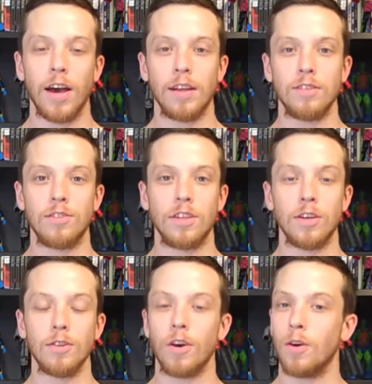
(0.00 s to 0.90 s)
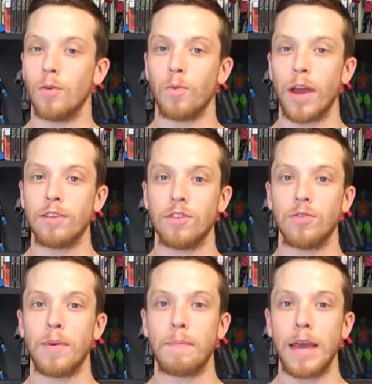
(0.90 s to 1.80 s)
Still, though, Razor
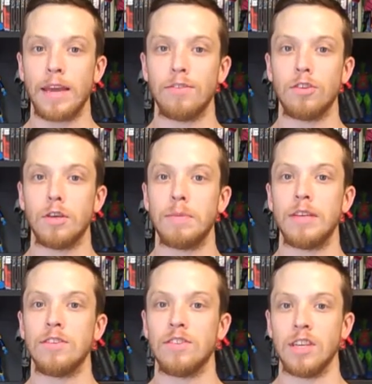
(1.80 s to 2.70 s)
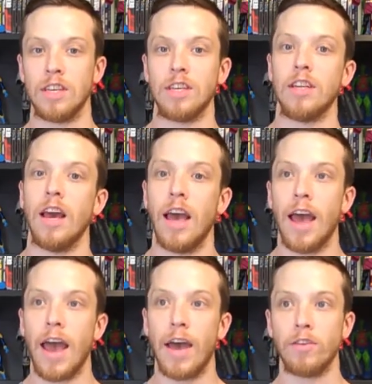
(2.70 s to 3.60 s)
remains to be seen
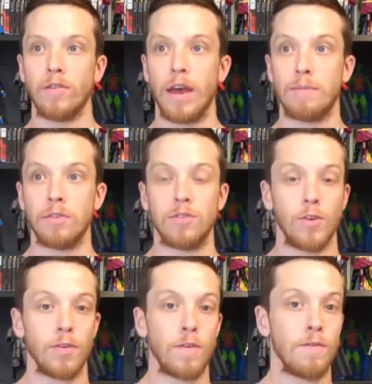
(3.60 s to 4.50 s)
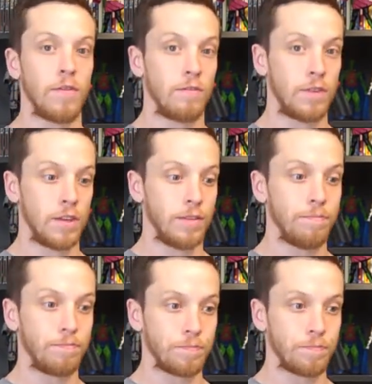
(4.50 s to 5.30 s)
as of episode 15.